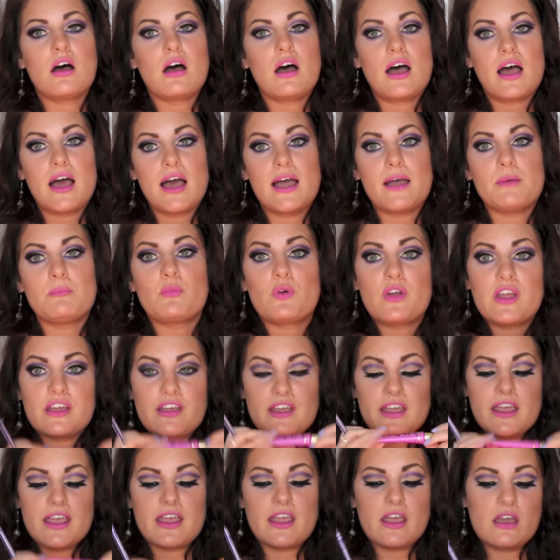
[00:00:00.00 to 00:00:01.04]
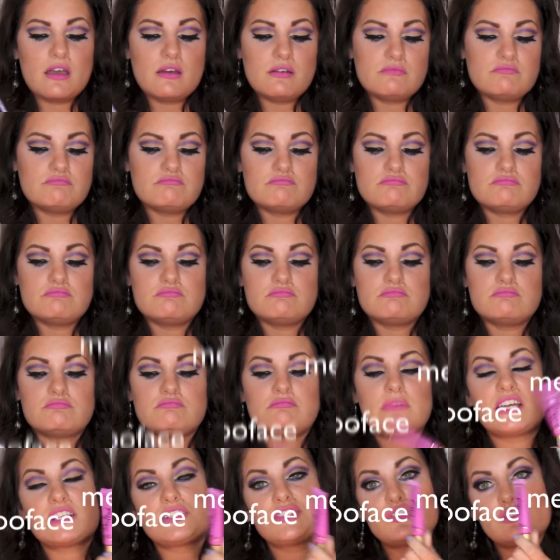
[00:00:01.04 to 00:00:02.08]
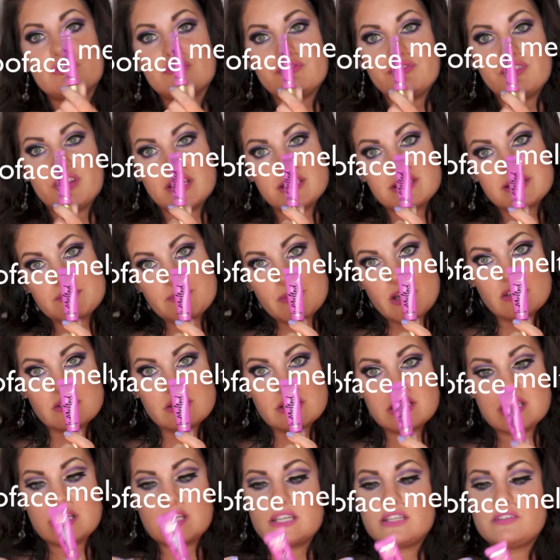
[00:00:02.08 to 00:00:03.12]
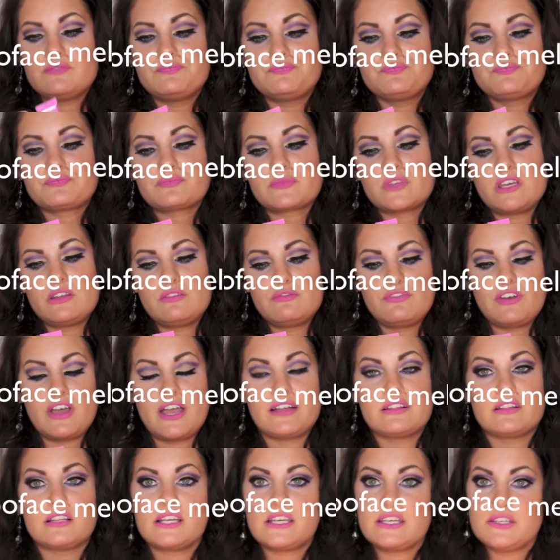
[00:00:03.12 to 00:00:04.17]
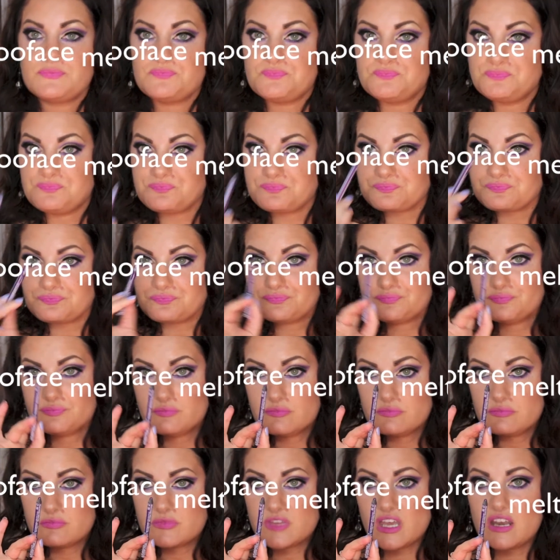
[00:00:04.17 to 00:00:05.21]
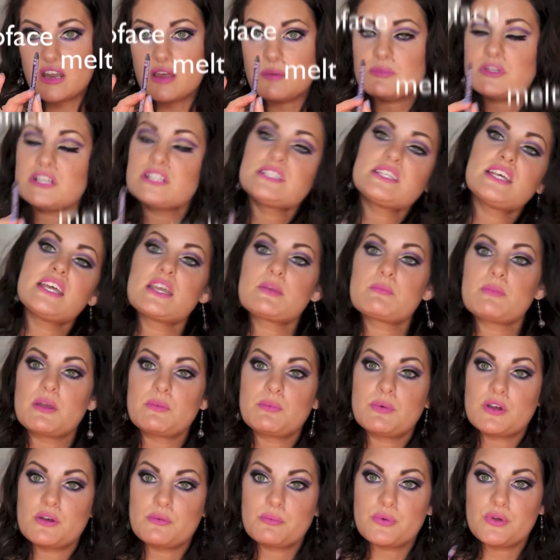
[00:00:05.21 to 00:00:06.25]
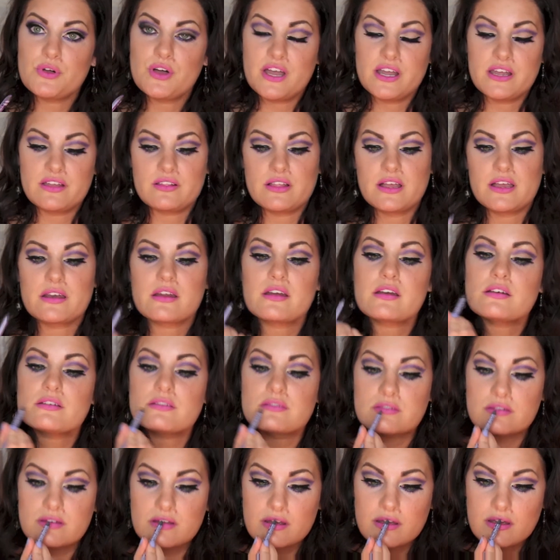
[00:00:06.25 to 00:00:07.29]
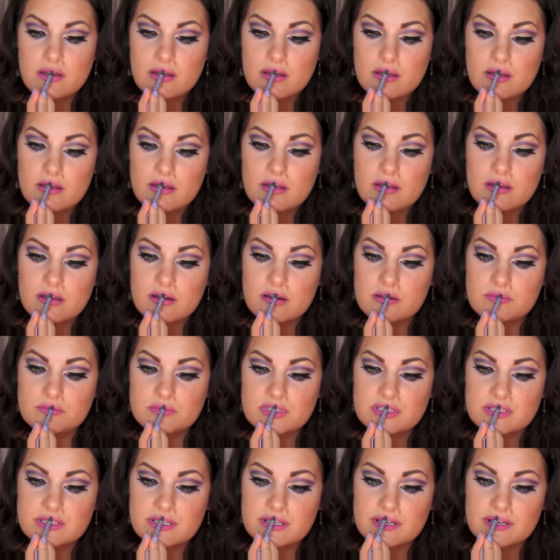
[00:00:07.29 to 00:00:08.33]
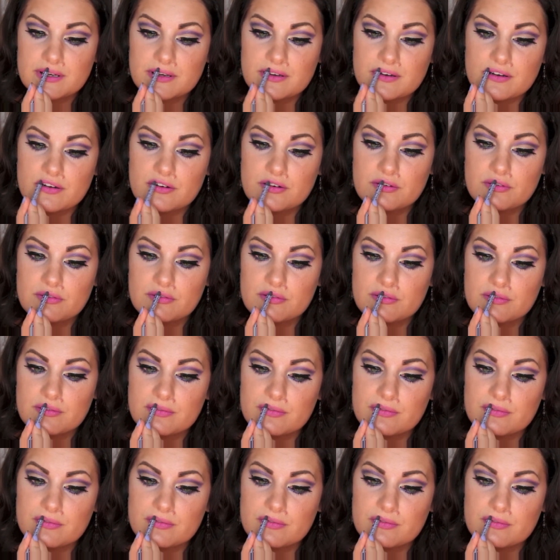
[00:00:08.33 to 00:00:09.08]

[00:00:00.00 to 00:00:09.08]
I'm wearing my Too Faced Melted in violet, and I'm going to take my purple eyeliner, and I'm just going to go